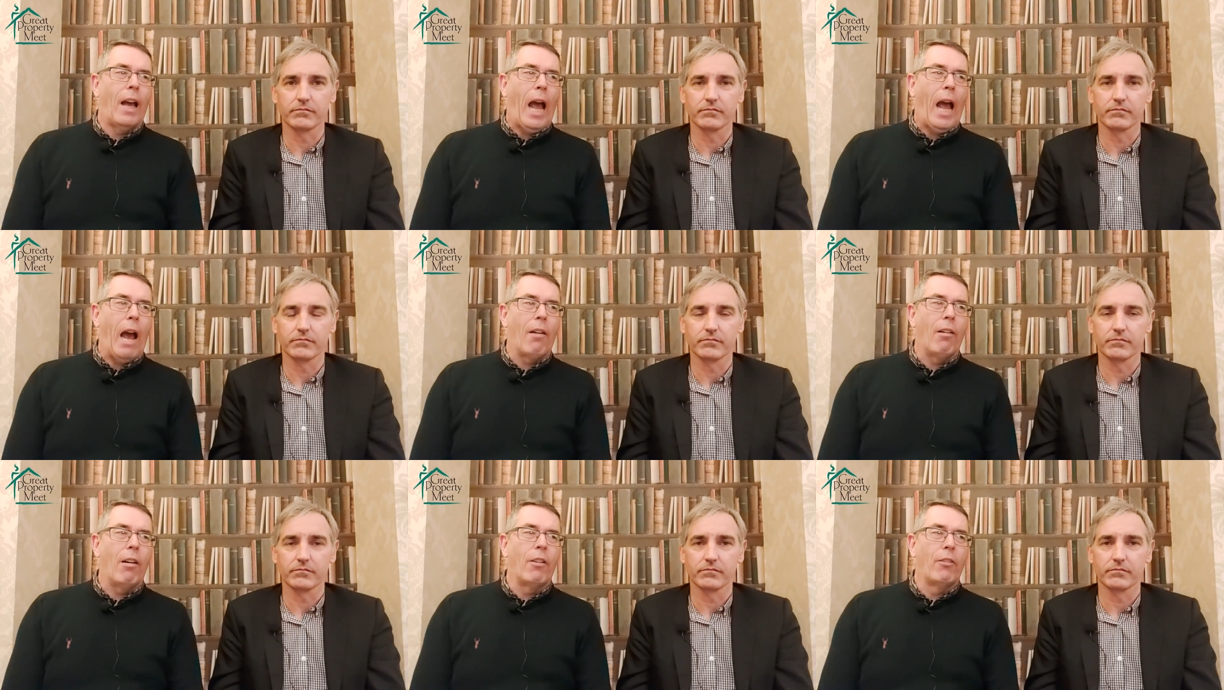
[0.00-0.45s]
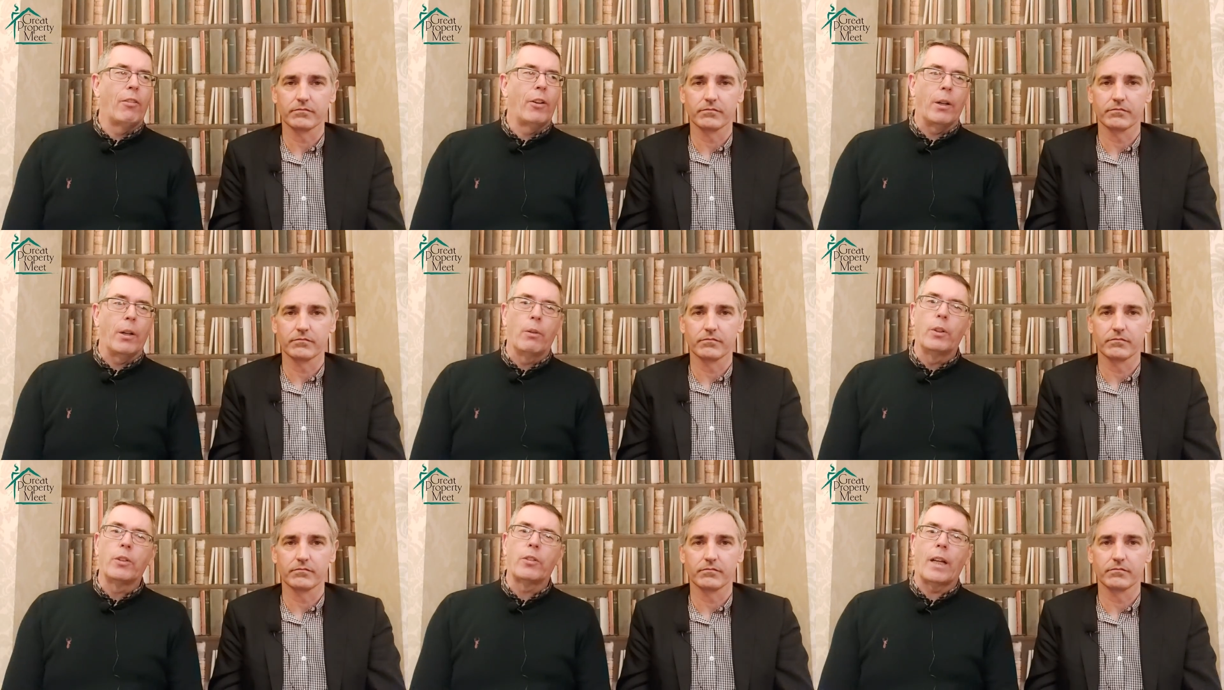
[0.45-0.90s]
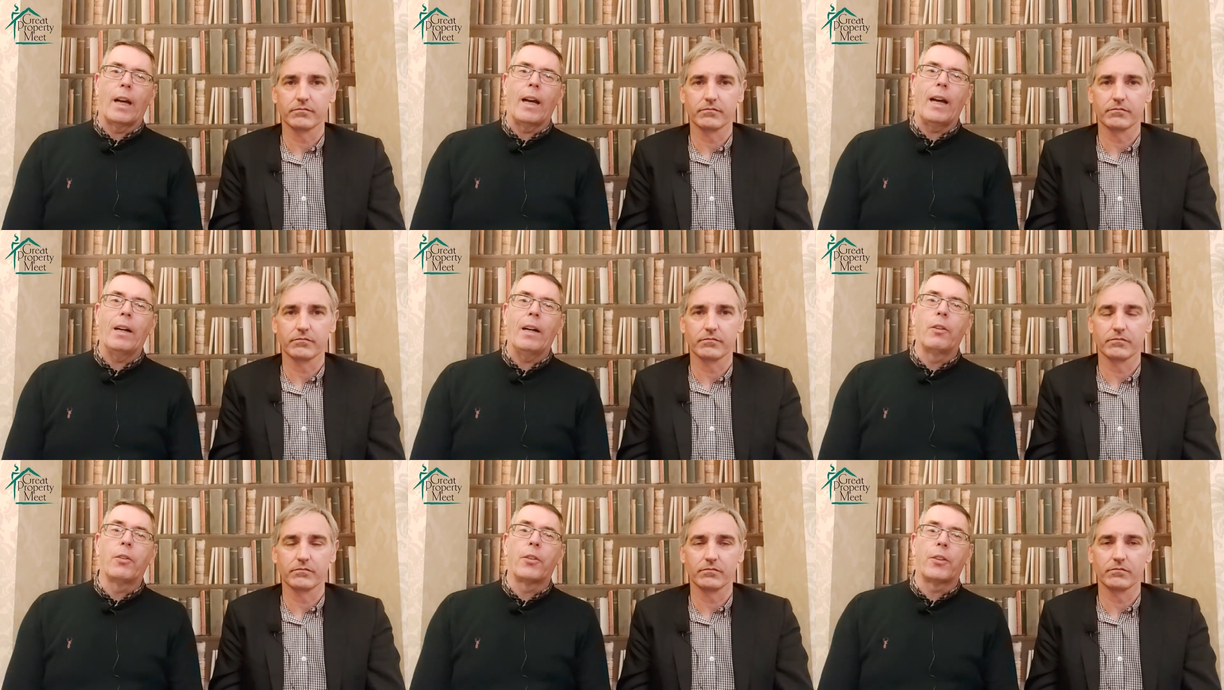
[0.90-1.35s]
Speaker 1: However, it was a
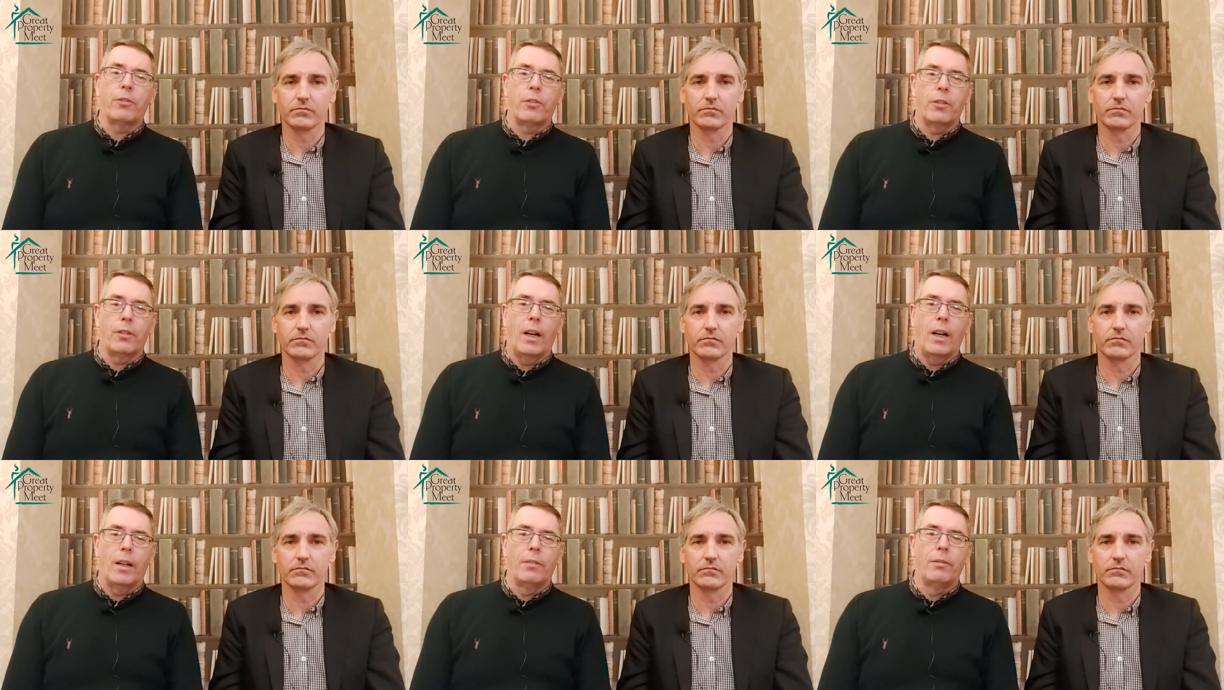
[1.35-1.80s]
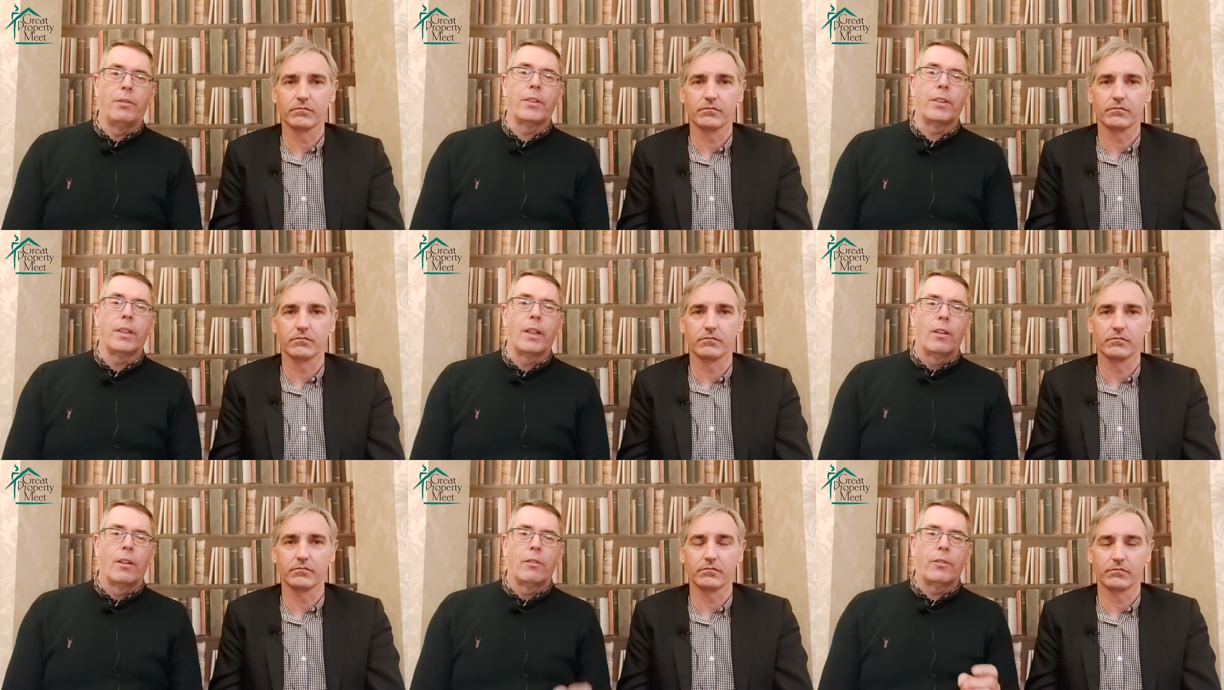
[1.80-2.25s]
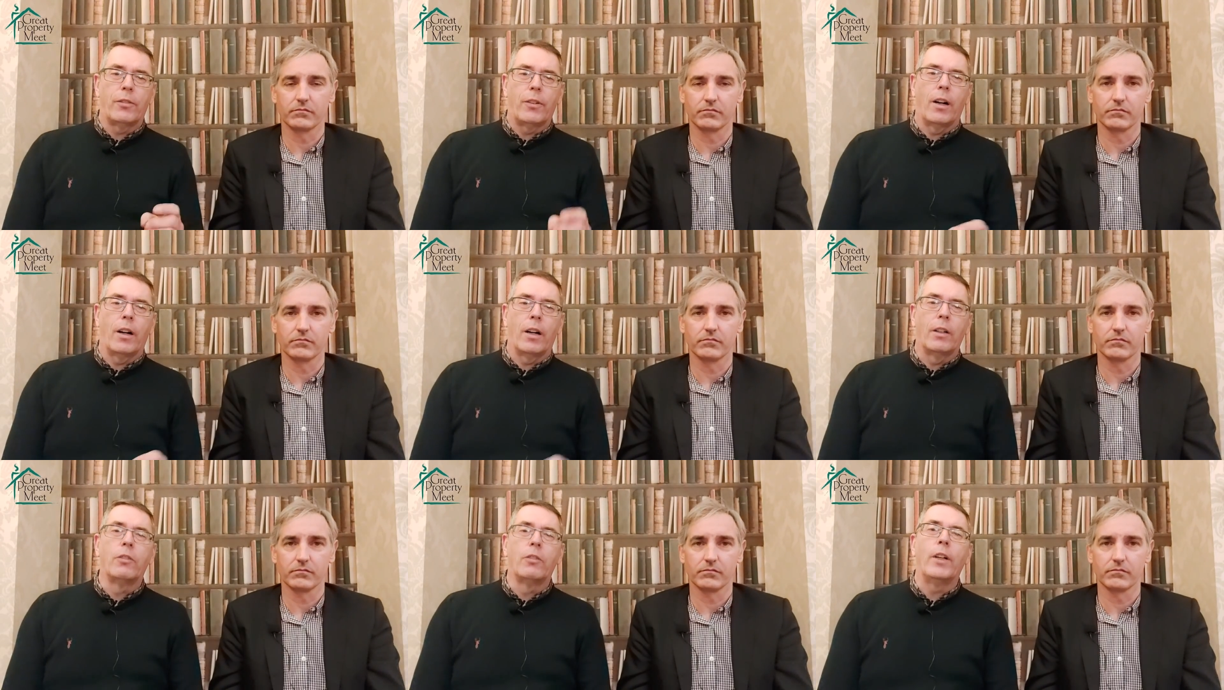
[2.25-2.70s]
health um,
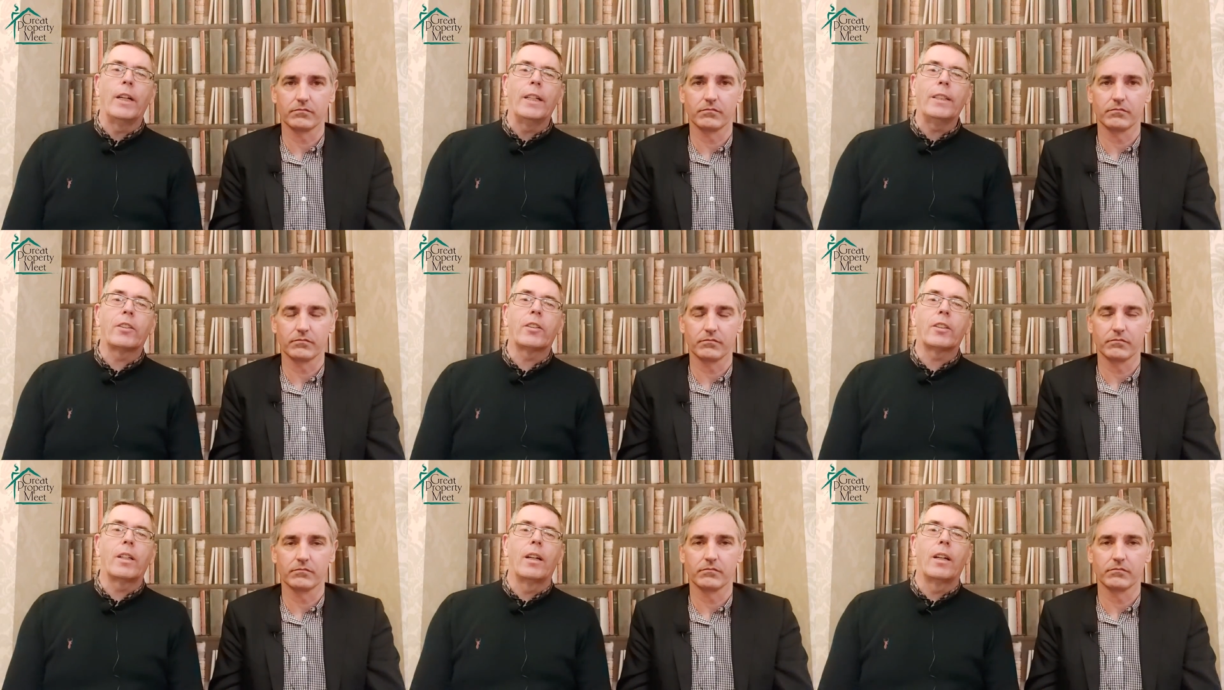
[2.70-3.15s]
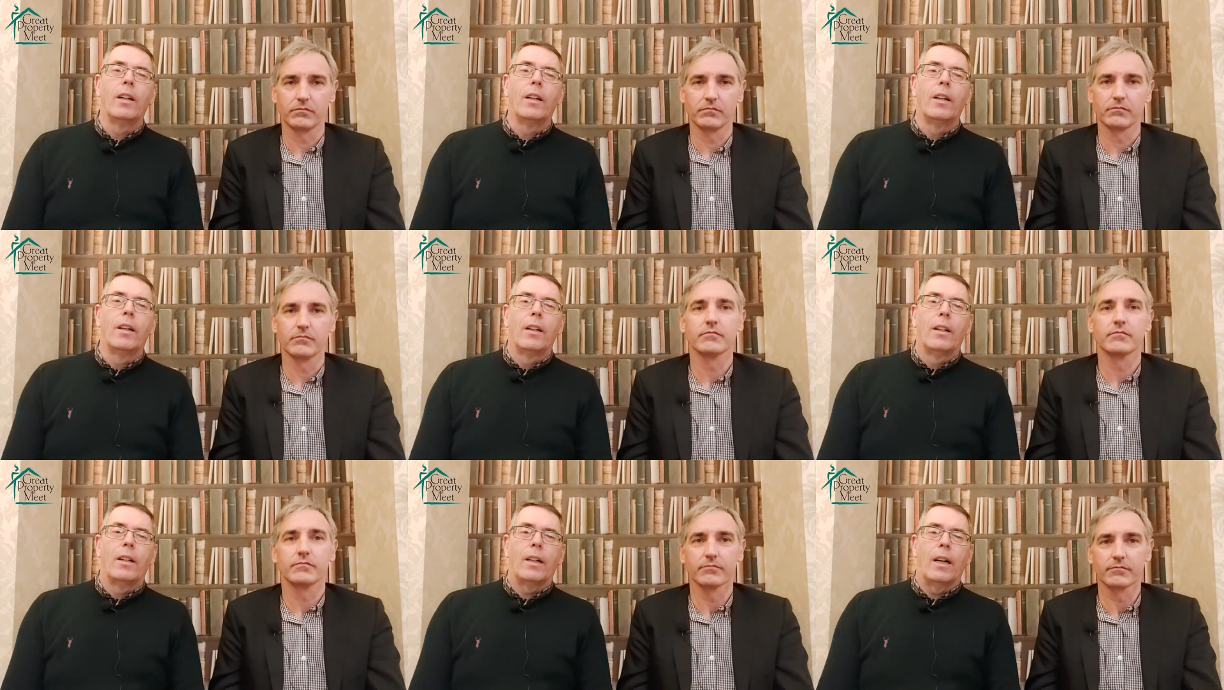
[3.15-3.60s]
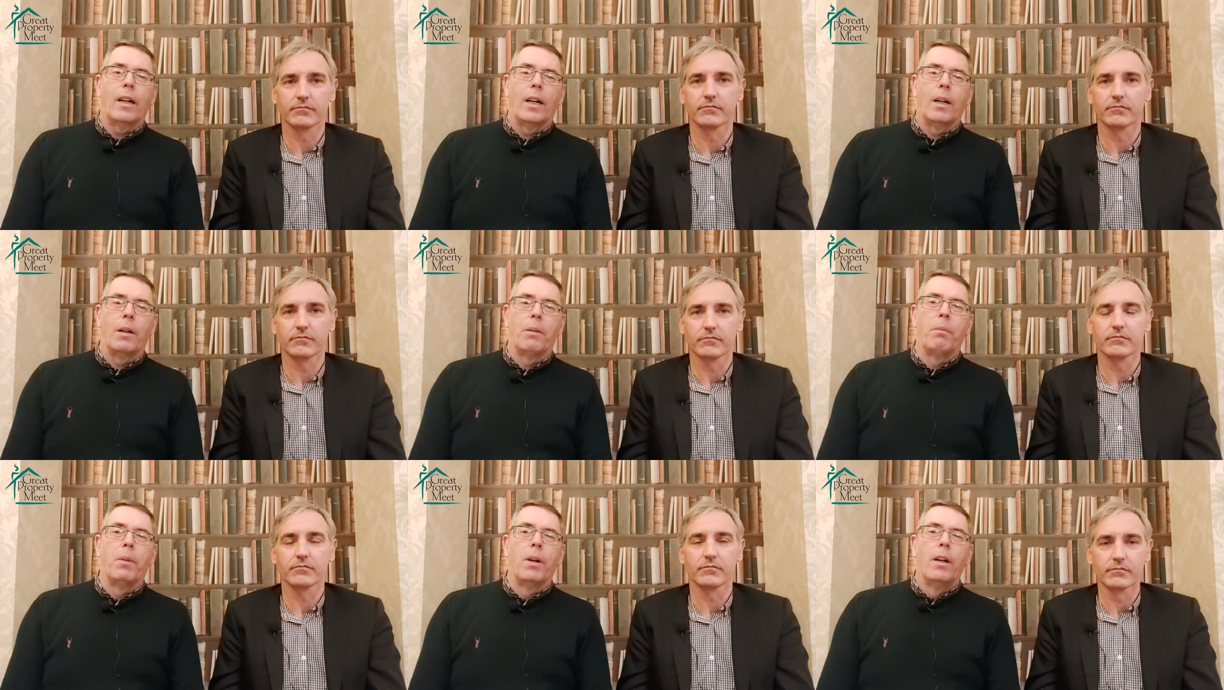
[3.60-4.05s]
fire risk.
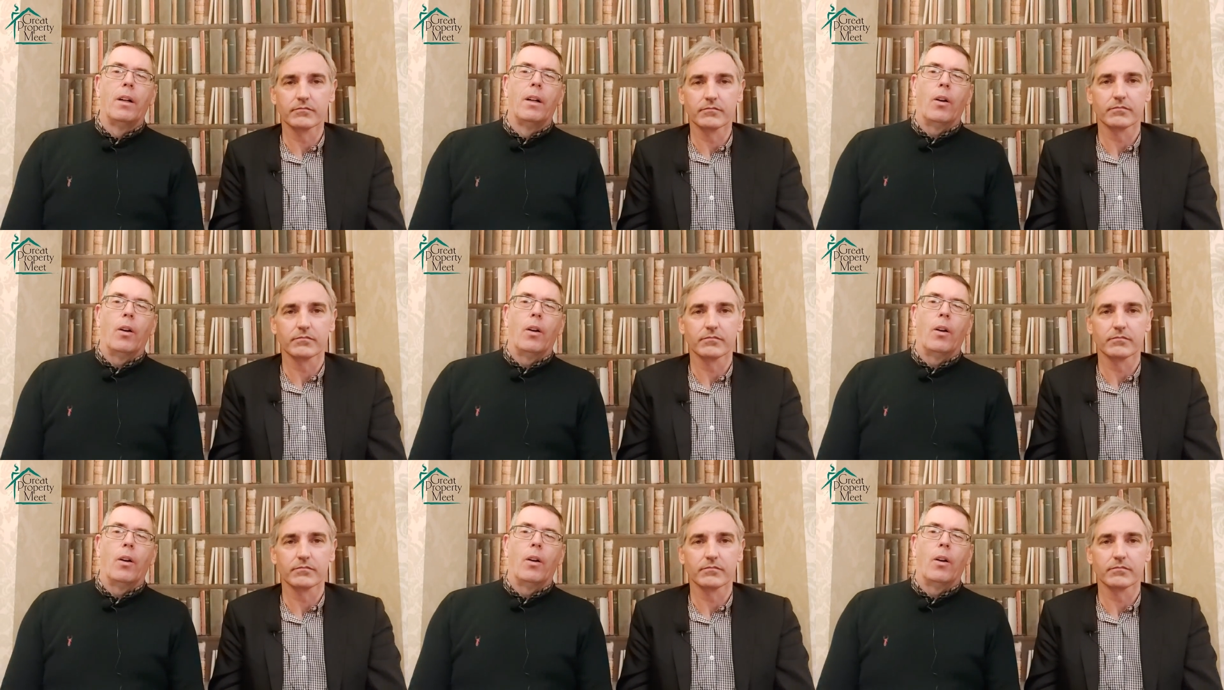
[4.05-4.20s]
Um,